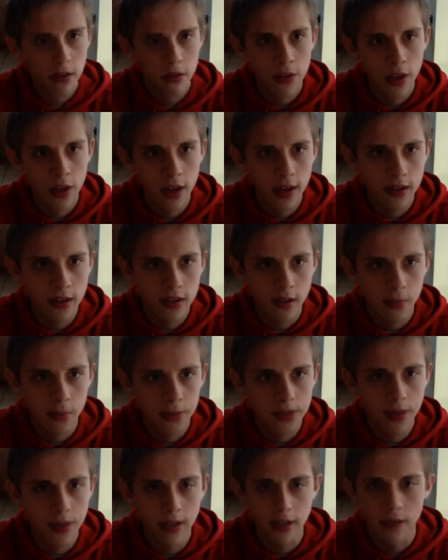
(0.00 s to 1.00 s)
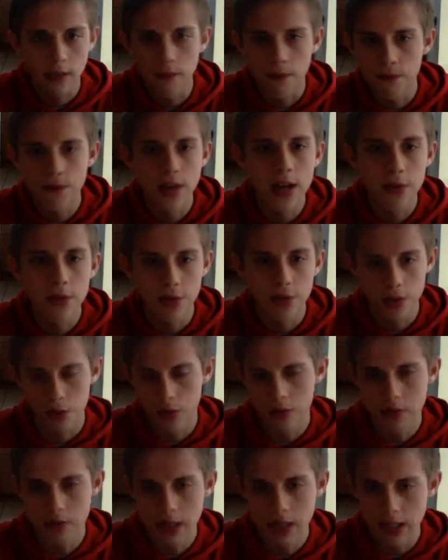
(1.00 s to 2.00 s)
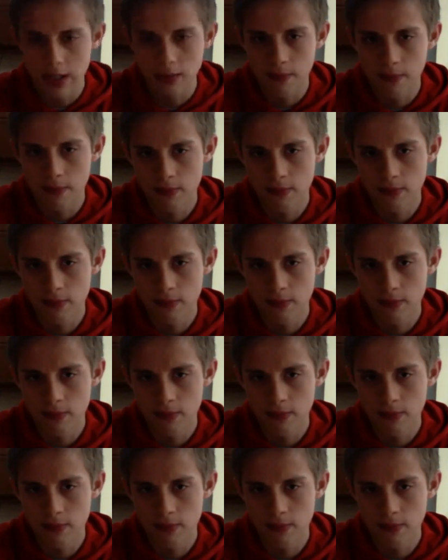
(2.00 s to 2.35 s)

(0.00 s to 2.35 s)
than something like The Favorite would be.